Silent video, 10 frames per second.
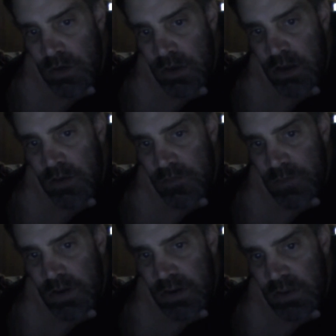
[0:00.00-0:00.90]
Hey
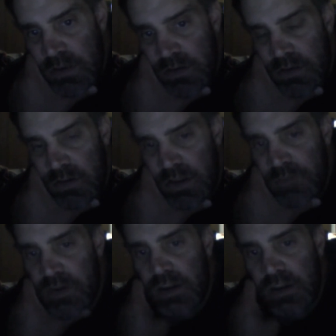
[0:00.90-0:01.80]
everybody,
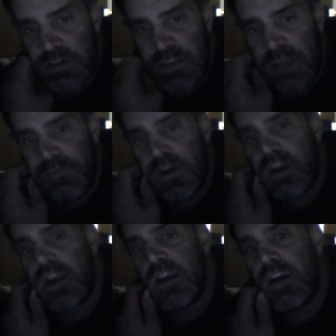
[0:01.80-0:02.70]
Dave McDonald Slap
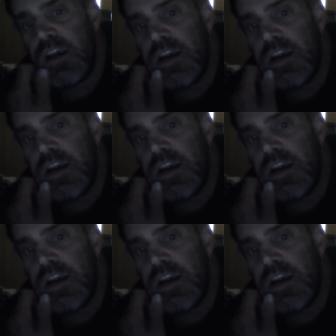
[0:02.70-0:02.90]
Rock here.